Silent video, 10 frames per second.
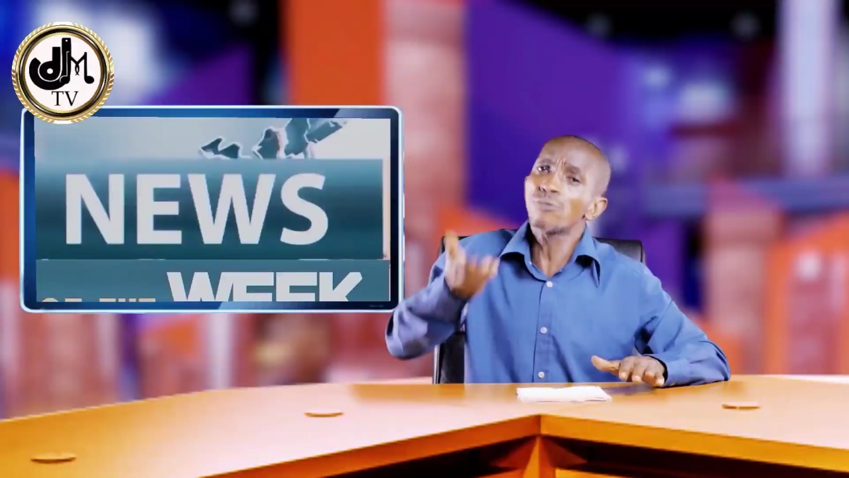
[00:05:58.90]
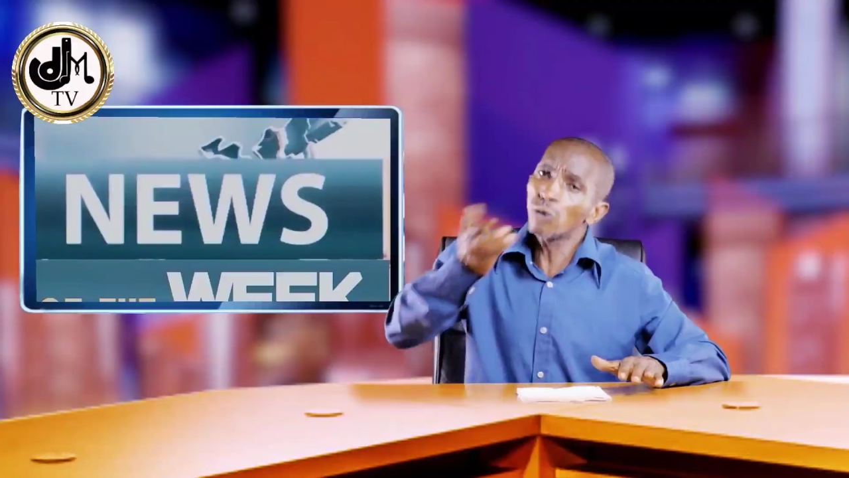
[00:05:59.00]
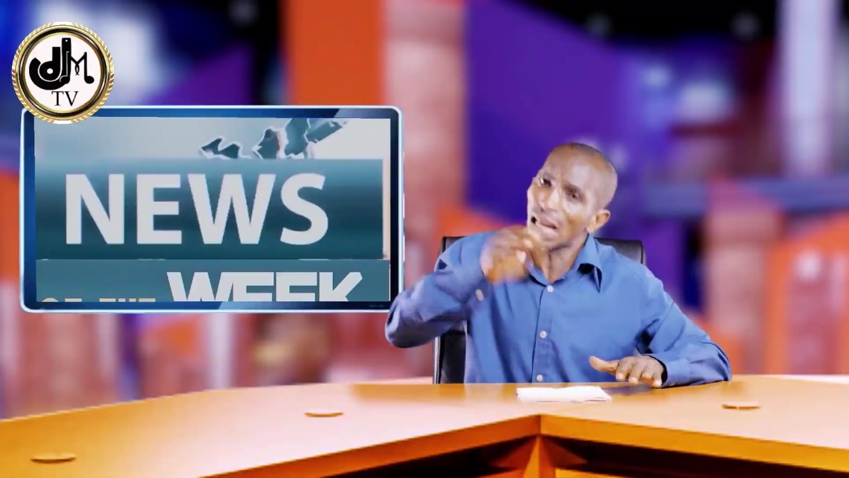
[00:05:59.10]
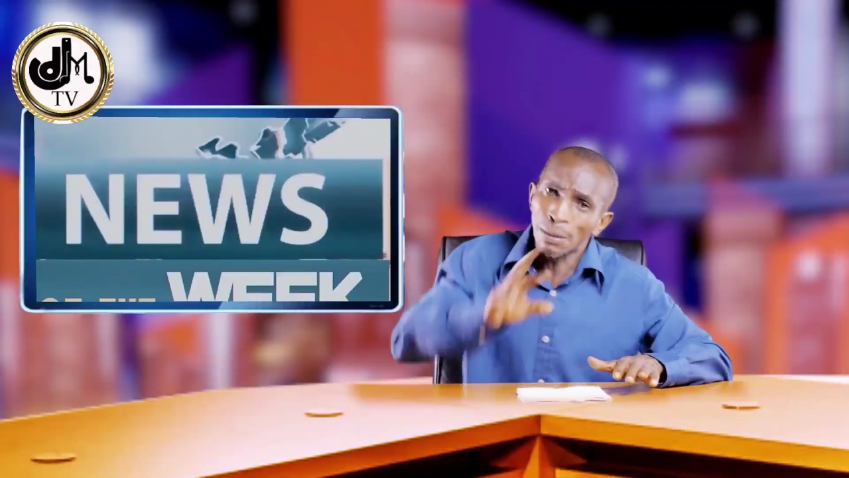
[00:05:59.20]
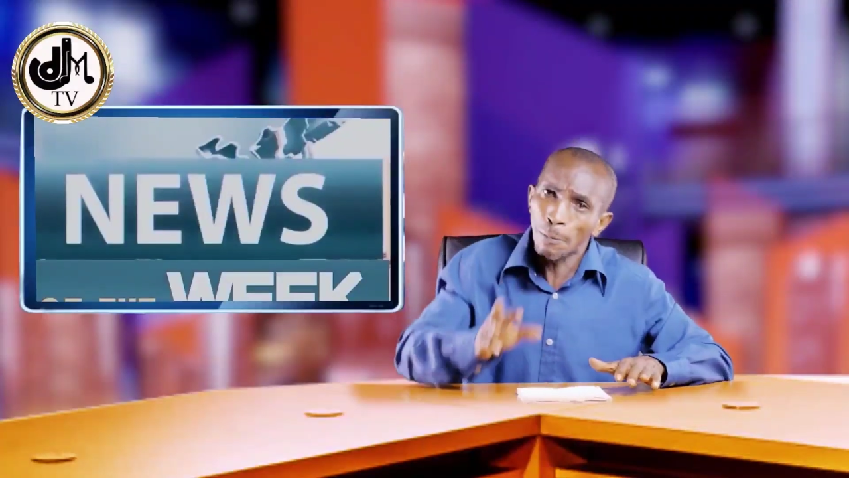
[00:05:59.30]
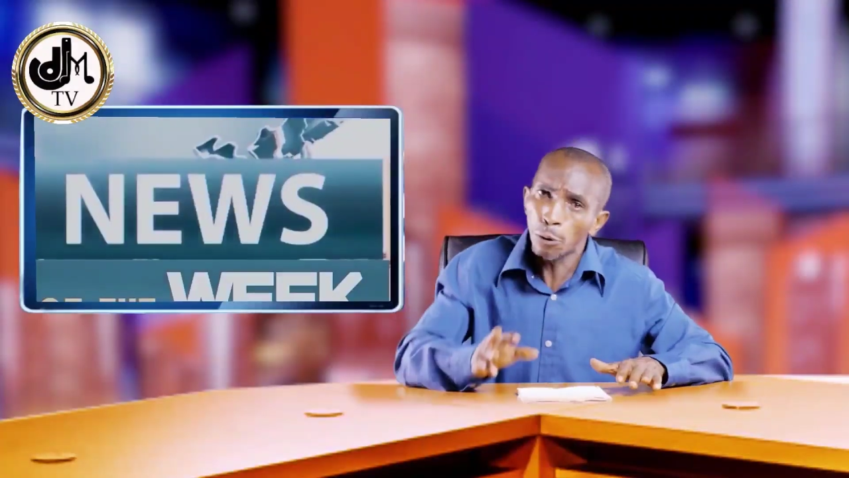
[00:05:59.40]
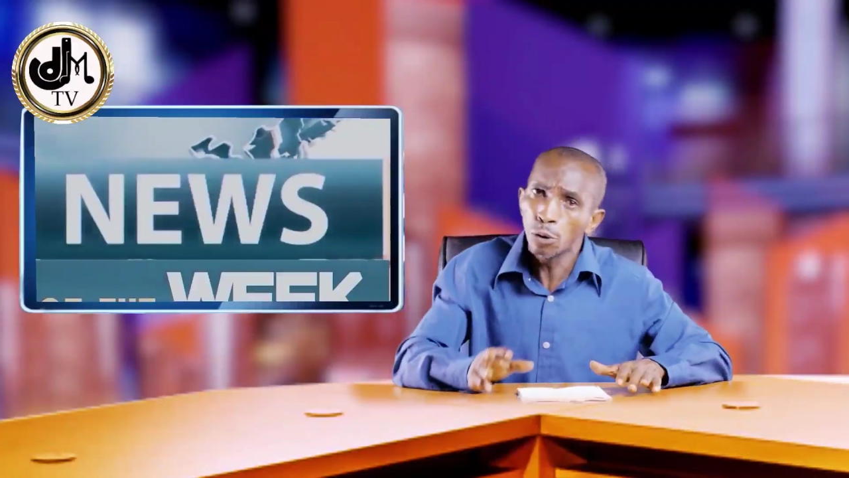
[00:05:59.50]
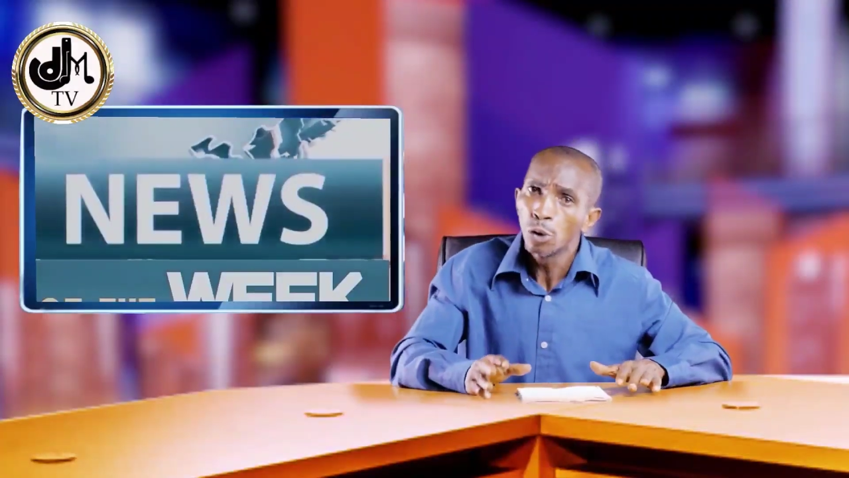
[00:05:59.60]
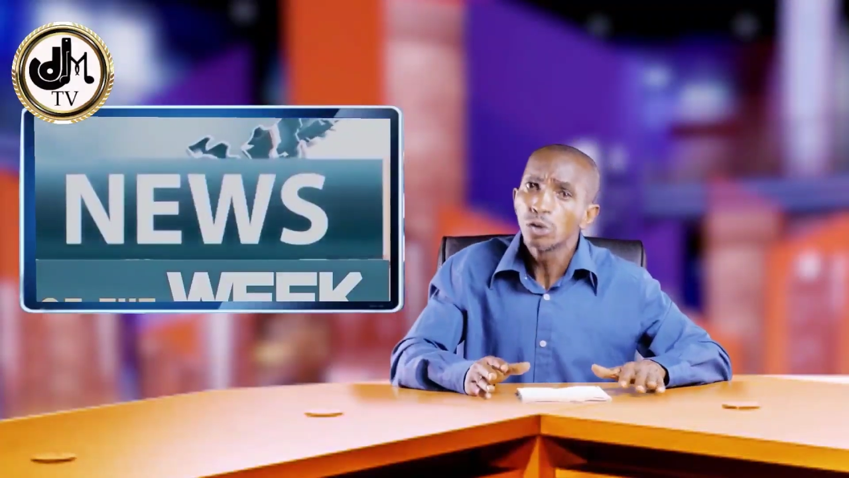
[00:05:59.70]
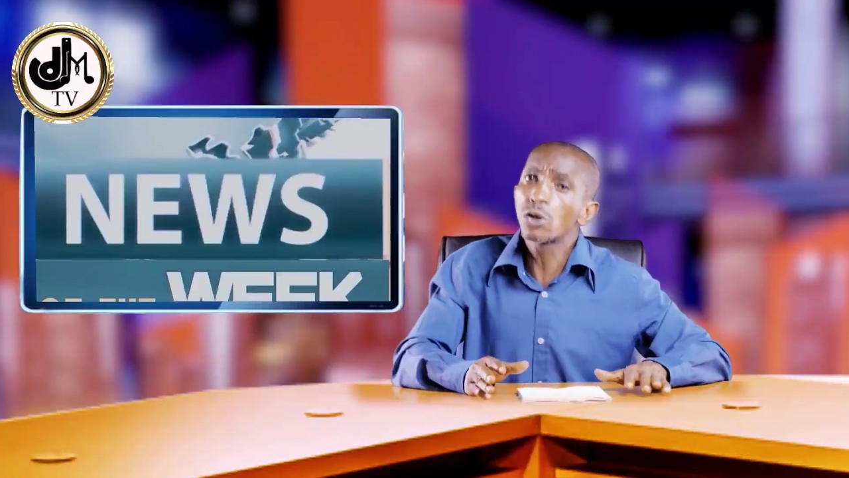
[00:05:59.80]
Fulani
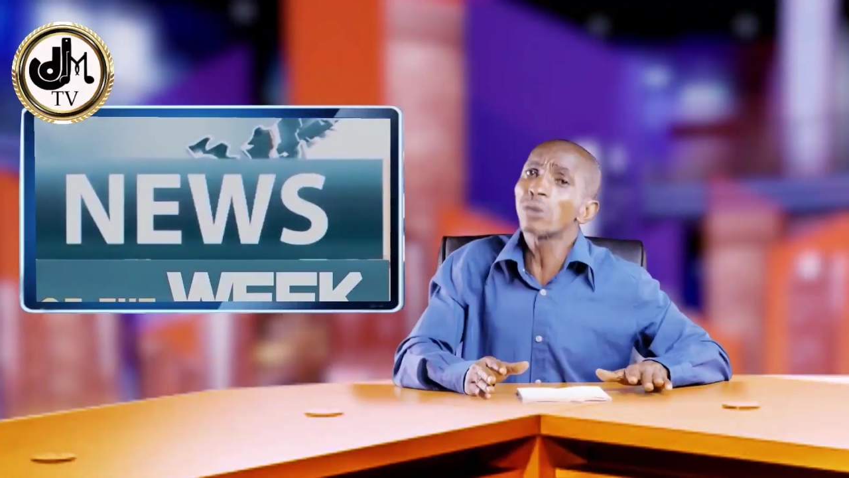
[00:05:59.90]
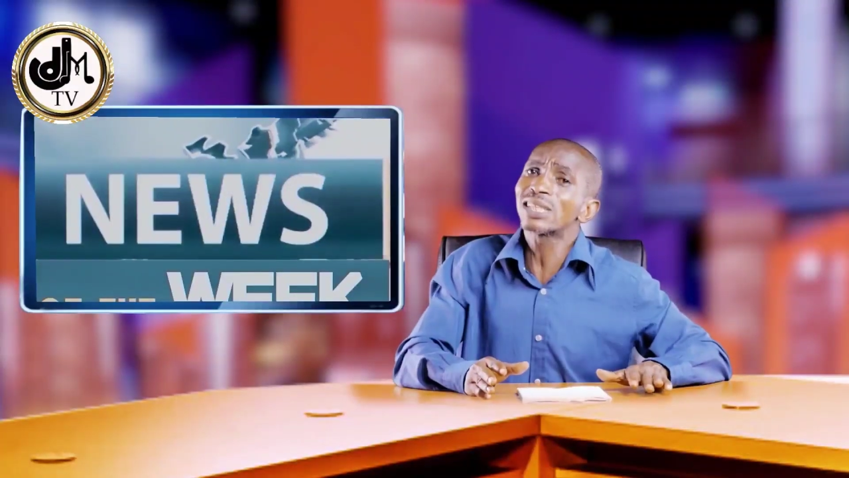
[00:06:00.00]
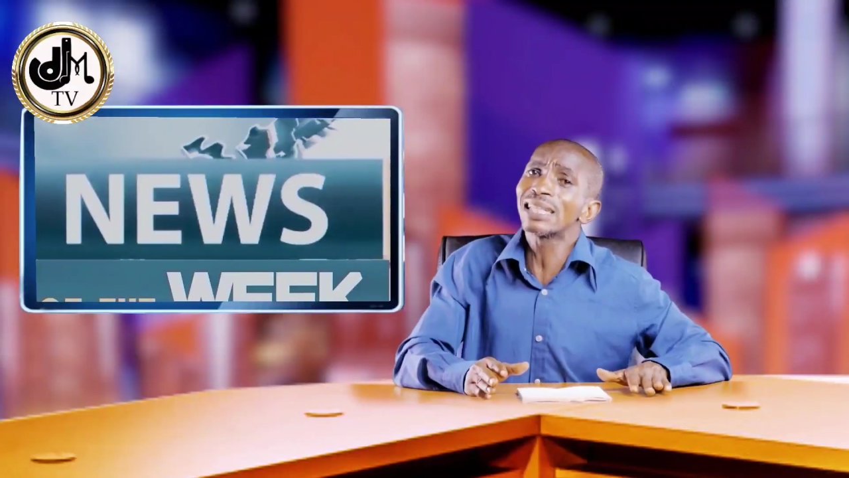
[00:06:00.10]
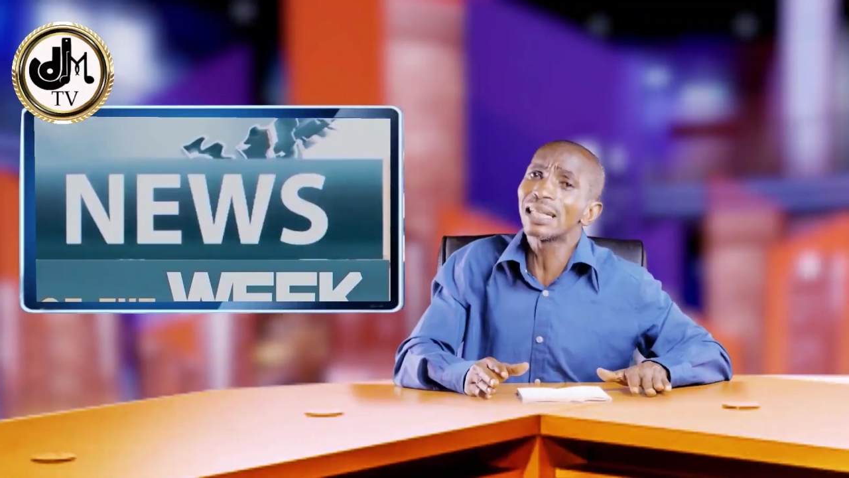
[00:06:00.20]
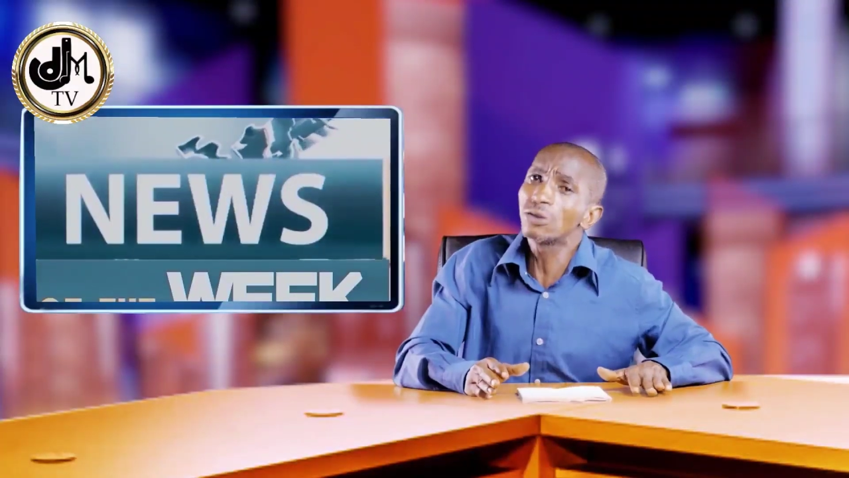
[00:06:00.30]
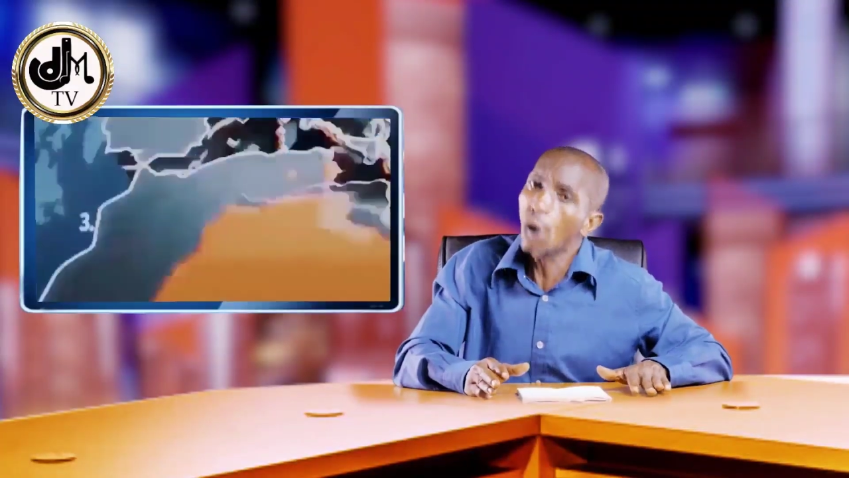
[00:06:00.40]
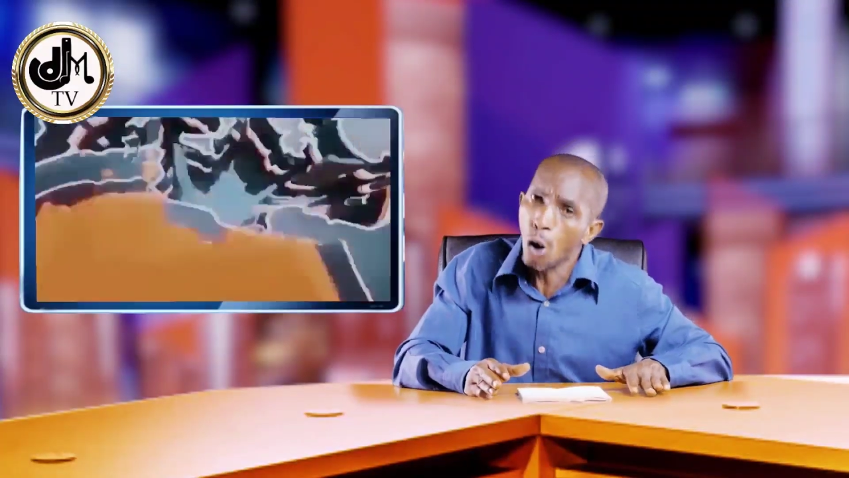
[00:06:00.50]
people don't say